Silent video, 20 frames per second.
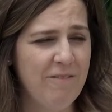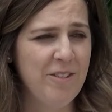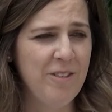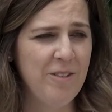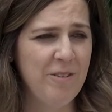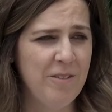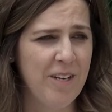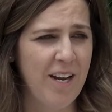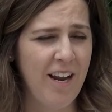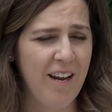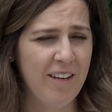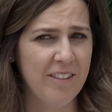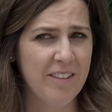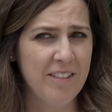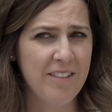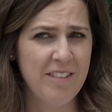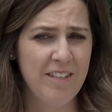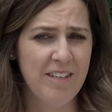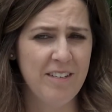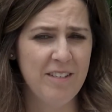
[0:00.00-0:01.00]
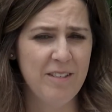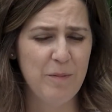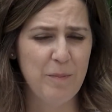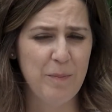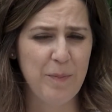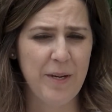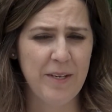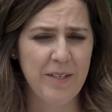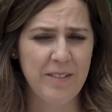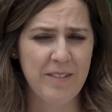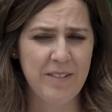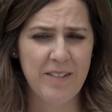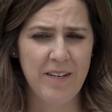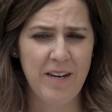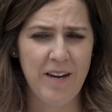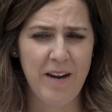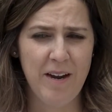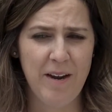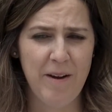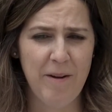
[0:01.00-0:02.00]
to do dialysis,
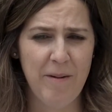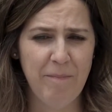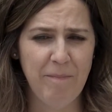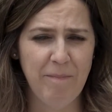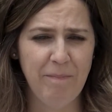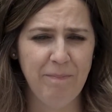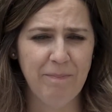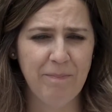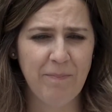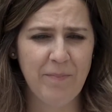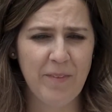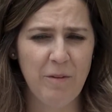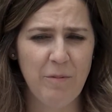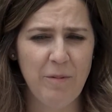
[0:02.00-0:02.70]
but um,